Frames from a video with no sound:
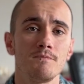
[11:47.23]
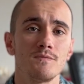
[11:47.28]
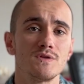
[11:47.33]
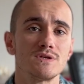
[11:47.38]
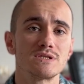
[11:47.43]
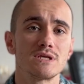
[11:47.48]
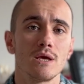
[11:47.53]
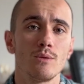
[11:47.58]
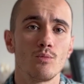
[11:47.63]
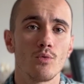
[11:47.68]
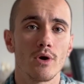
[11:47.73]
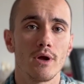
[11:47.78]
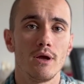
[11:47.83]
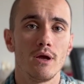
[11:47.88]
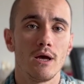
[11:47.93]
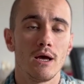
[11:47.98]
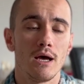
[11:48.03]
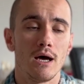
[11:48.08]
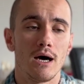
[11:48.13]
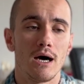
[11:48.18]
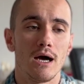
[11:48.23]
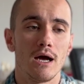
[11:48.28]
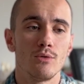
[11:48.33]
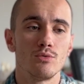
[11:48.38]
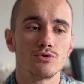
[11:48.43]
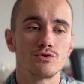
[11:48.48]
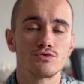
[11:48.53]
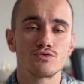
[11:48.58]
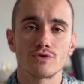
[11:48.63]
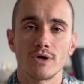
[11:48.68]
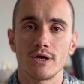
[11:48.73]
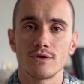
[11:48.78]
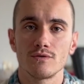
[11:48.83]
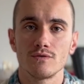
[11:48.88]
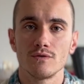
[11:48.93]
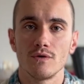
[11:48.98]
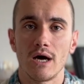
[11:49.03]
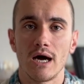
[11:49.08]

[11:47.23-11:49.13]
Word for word: the same way I would try to